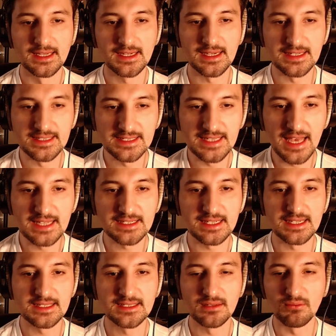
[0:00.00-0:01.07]
Consent
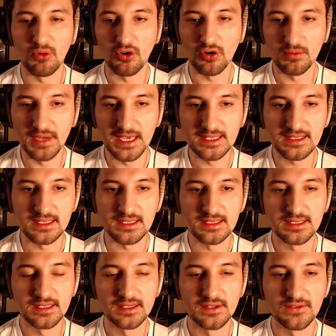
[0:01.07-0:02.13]
is the moral
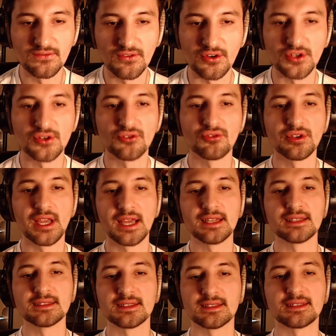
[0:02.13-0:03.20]
basis for
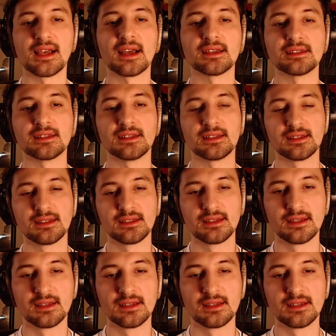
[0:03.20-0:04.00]
creating society.